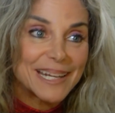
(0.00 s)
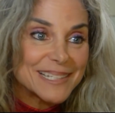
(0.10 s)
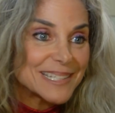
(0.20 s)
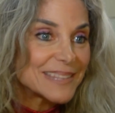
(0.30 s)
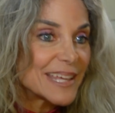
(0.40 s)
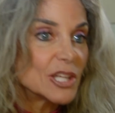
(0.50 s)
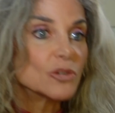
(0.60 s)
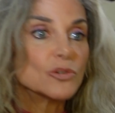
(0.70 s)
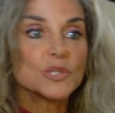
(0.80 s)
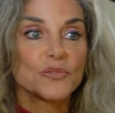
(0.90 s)
that they
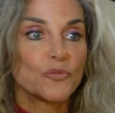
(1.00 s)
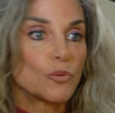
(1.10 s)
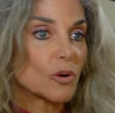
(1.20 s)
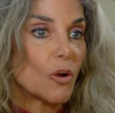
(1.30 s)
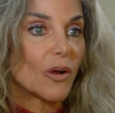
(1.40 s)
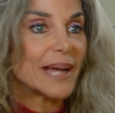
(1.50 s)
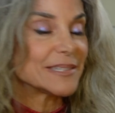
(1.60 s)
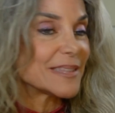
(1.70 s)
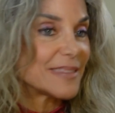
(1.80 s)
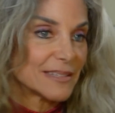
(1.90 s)
use for all kinds
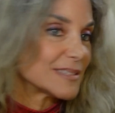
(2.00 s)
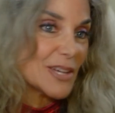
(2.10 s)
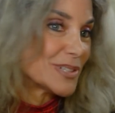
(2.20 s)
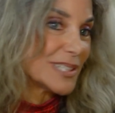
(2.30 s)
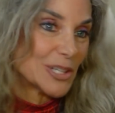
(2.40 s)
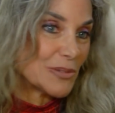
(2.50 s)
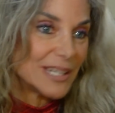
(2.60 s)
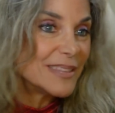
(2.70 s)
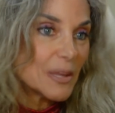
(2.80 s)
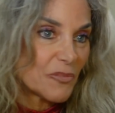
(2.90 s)
of things that they really don't need them